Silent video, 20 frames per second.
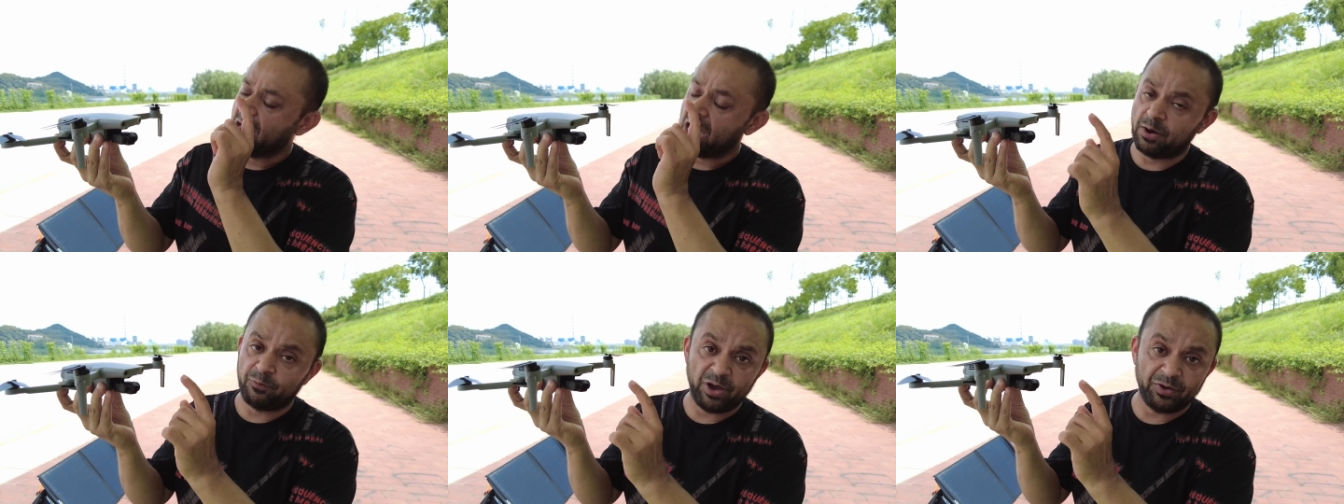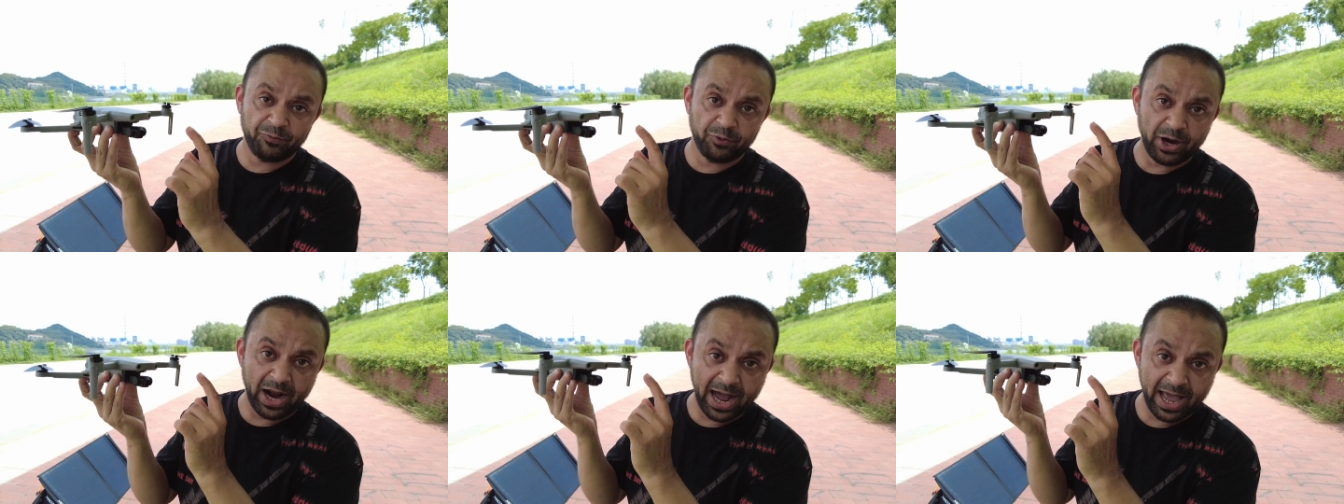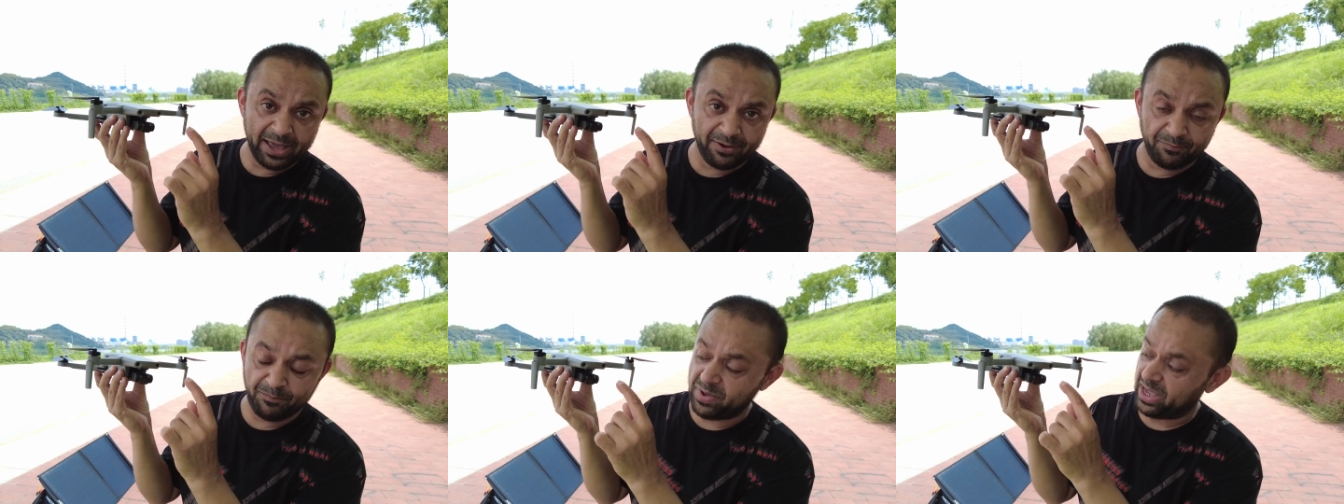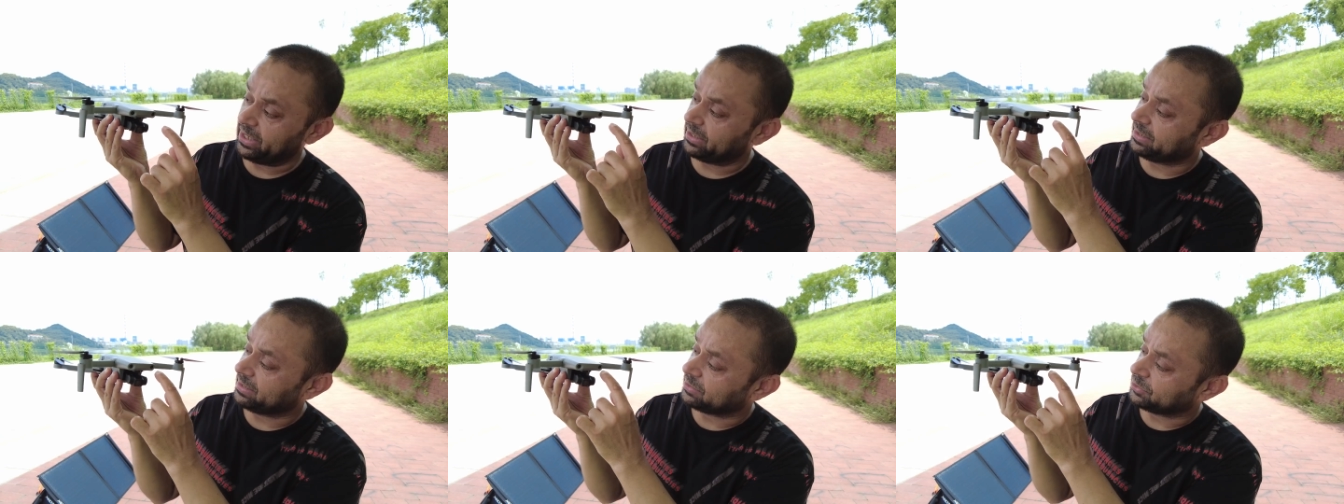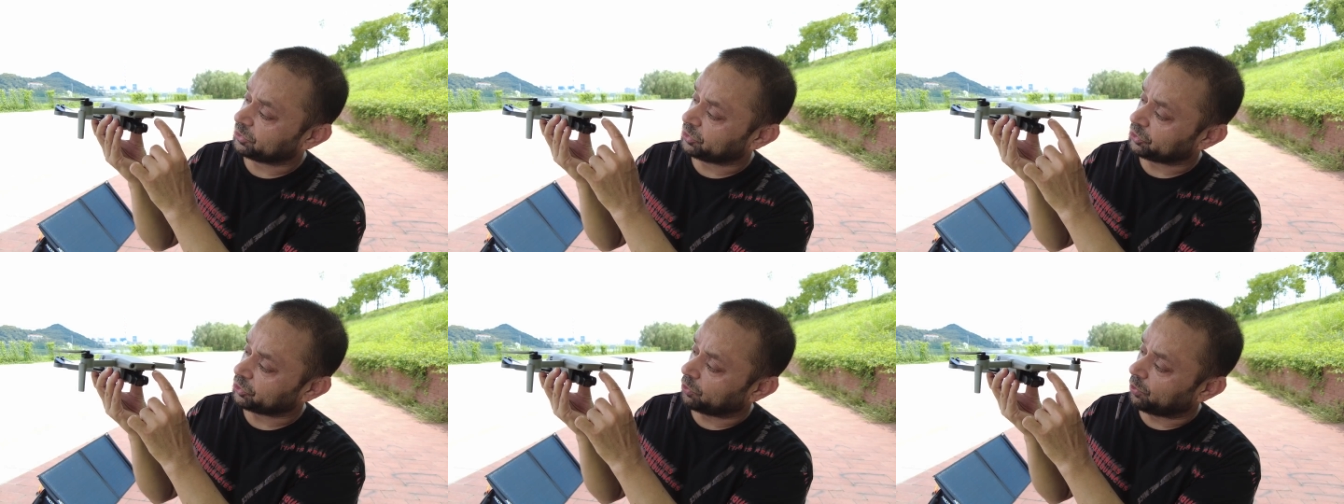However, I have made
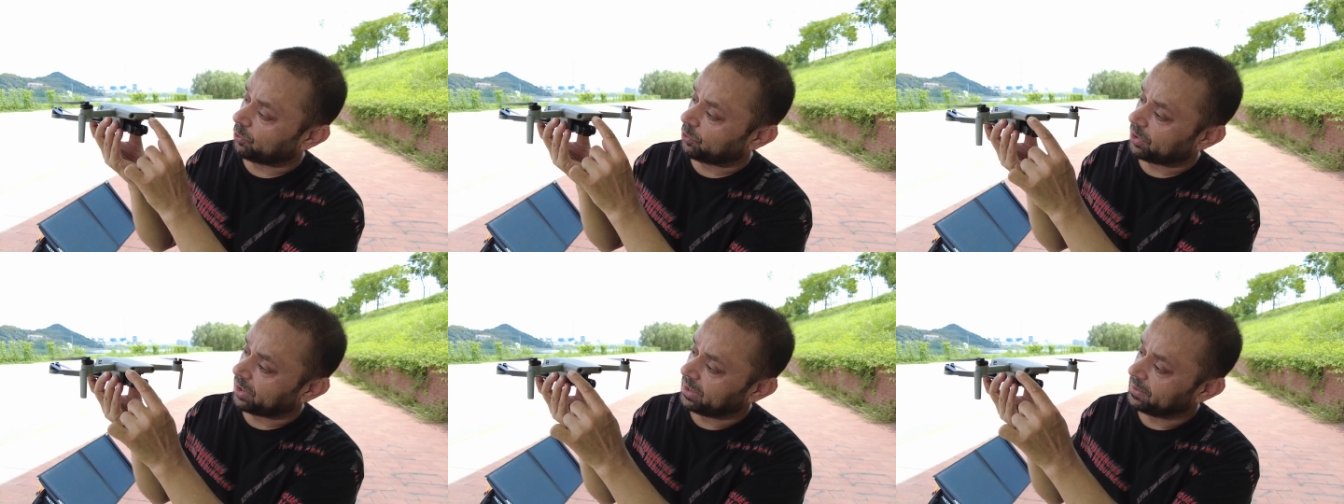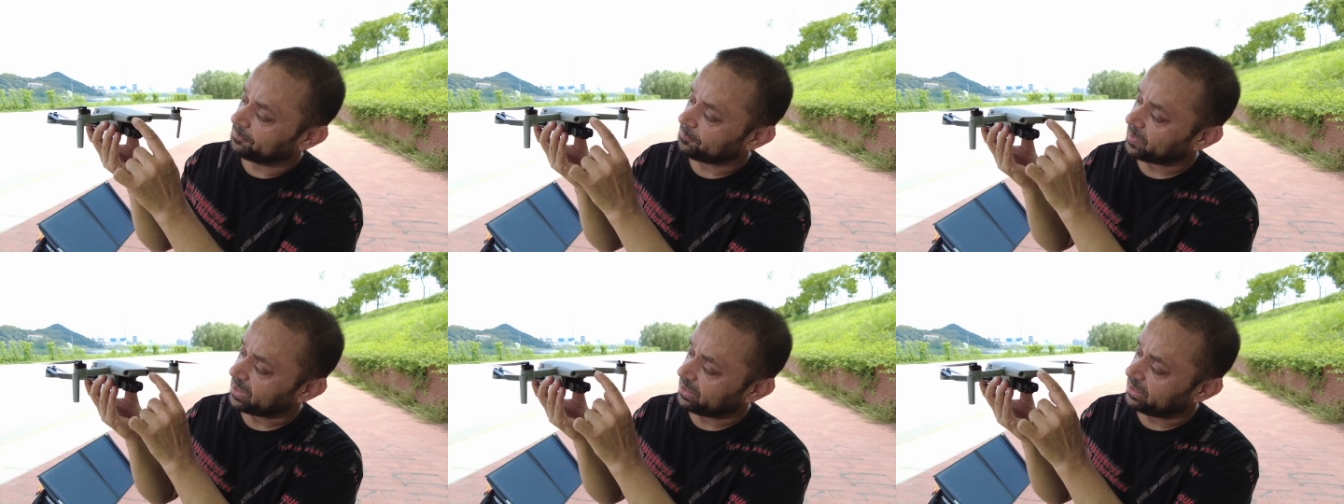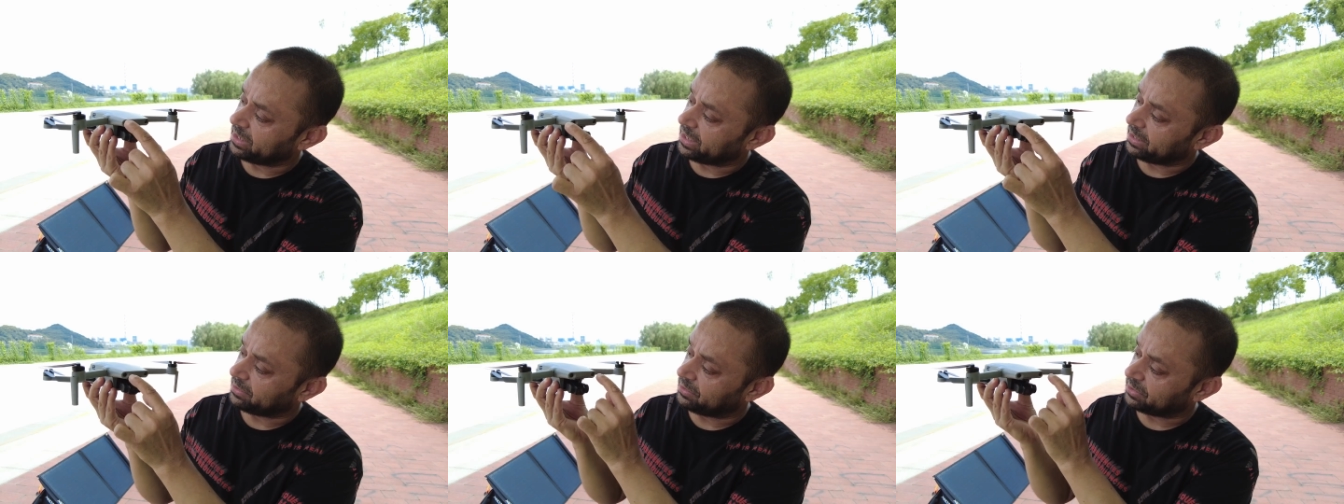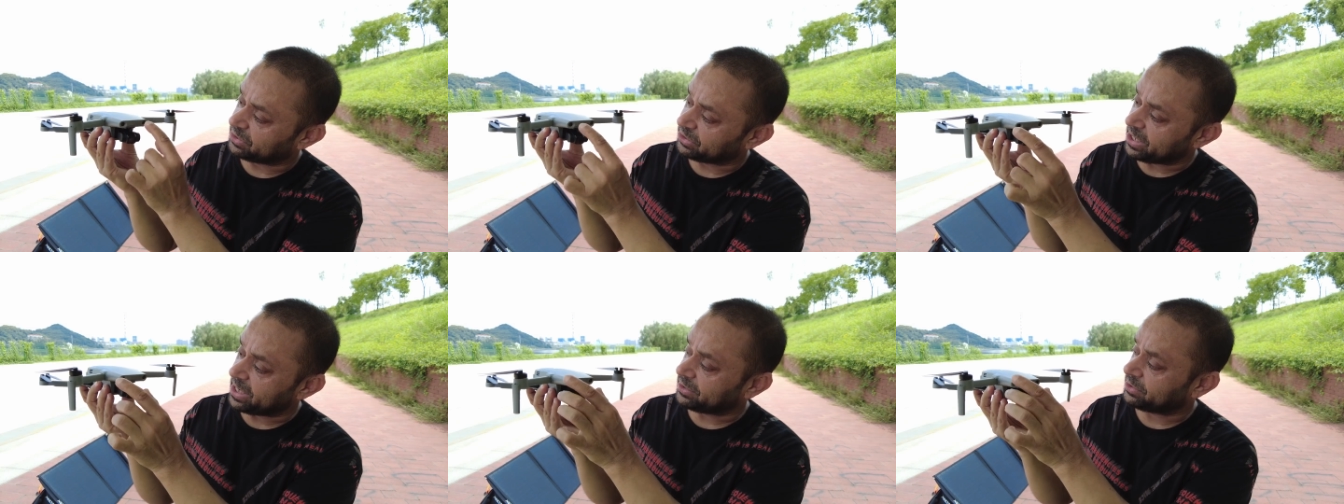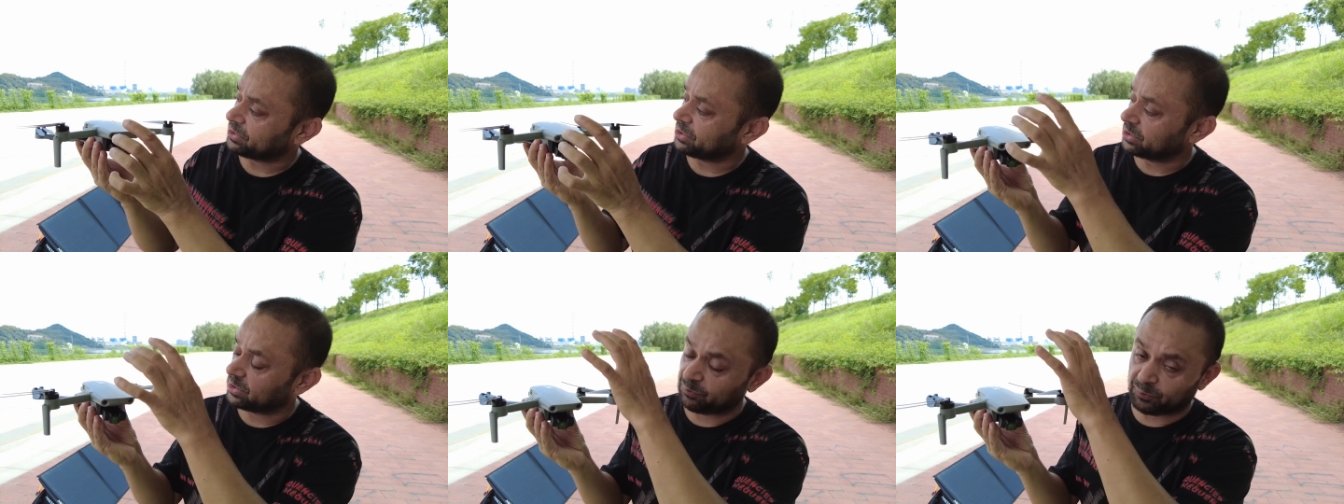sure that the
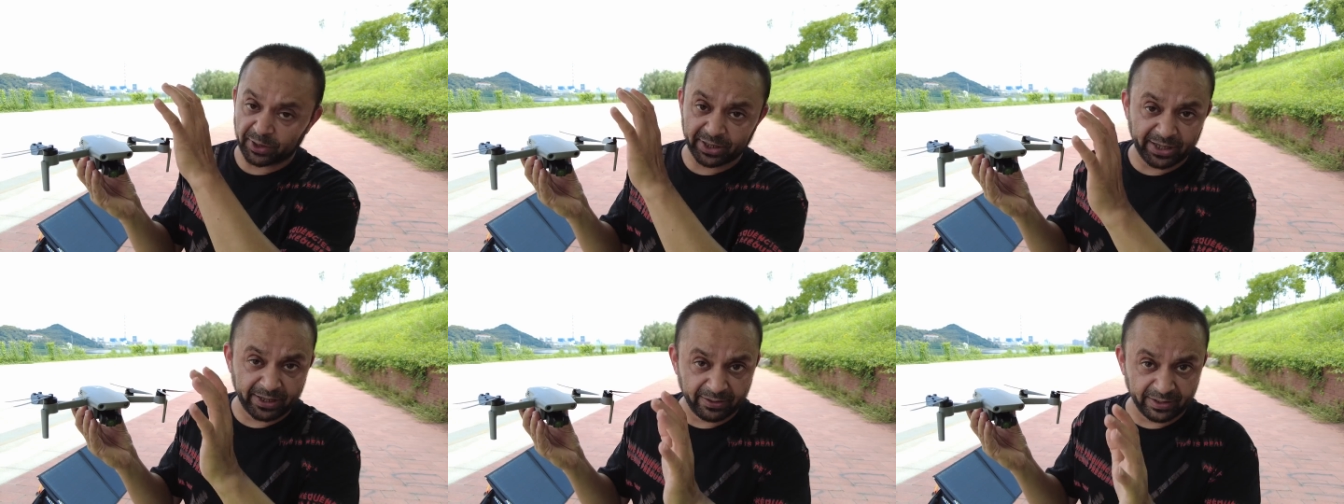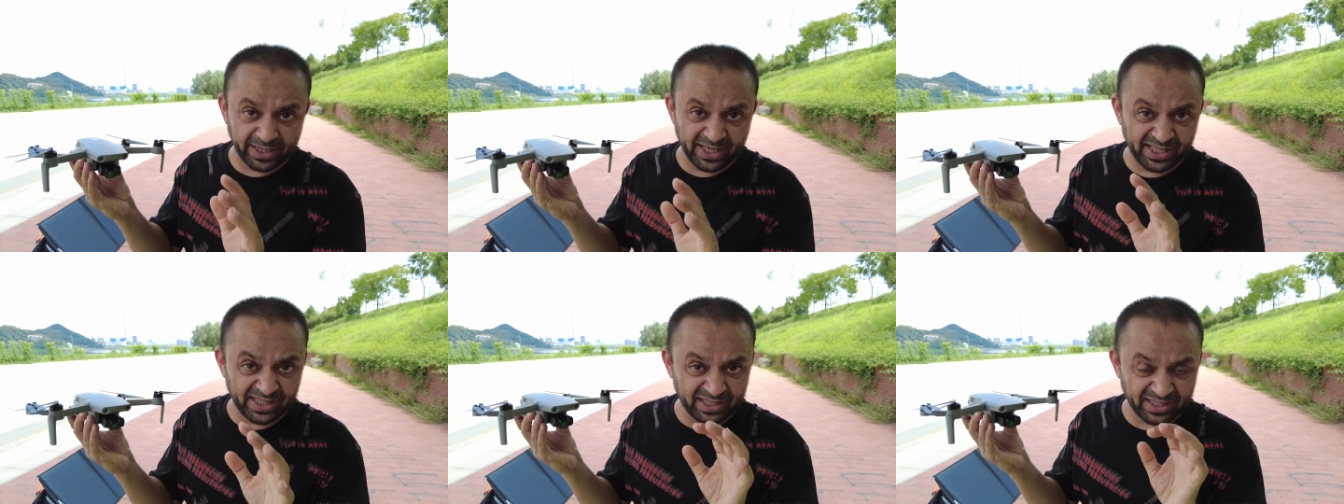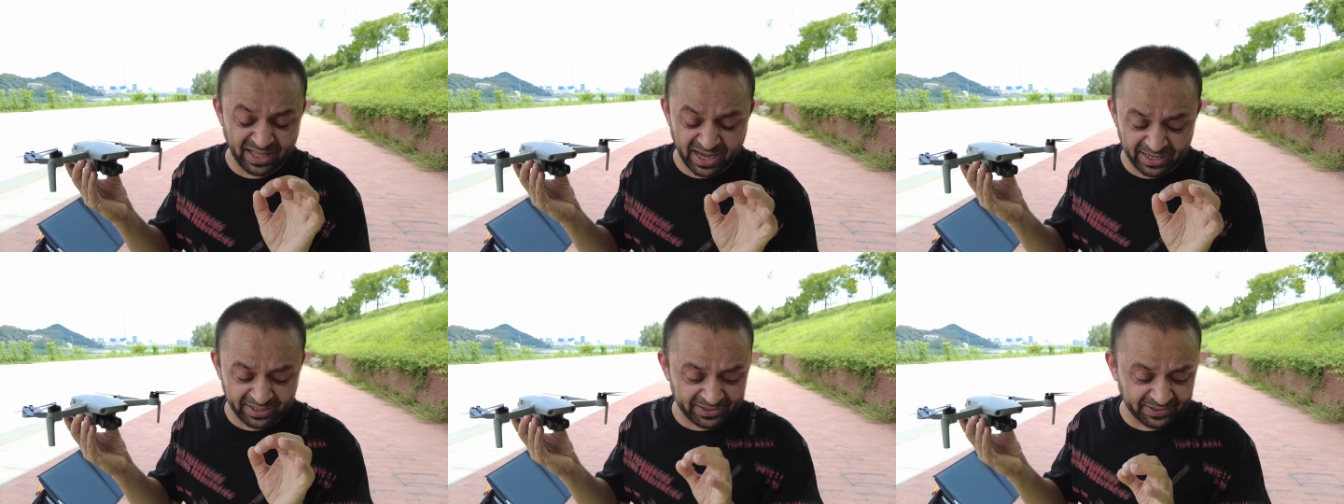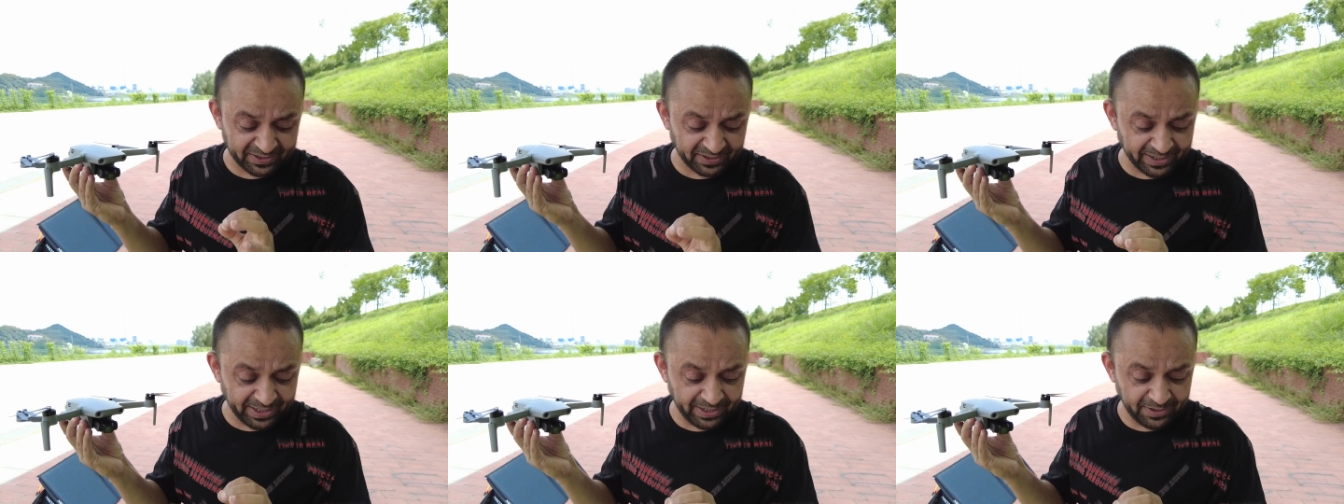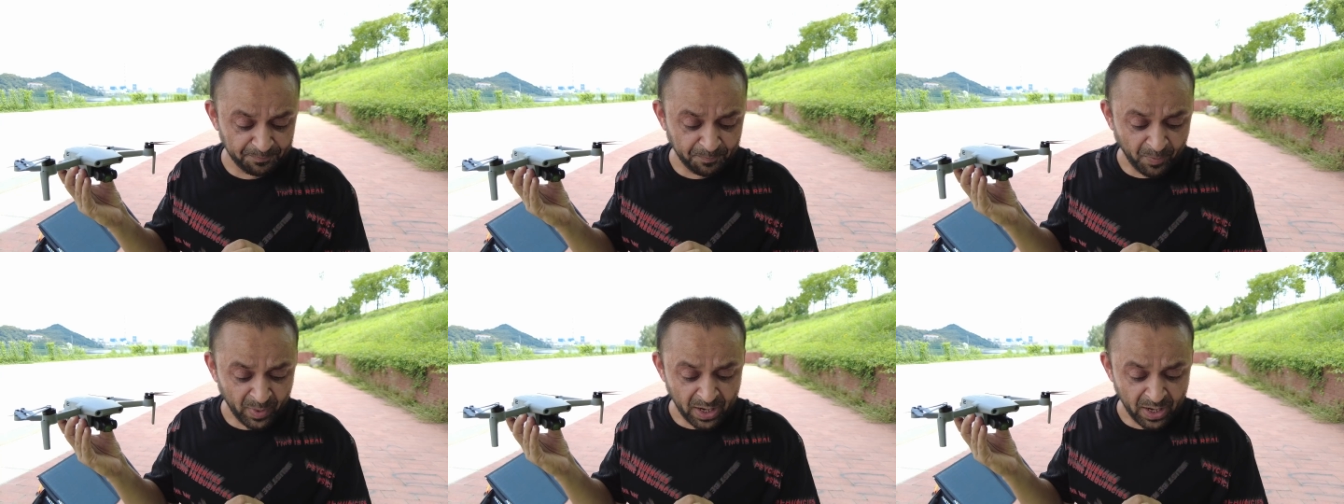sensors were cleaned nicely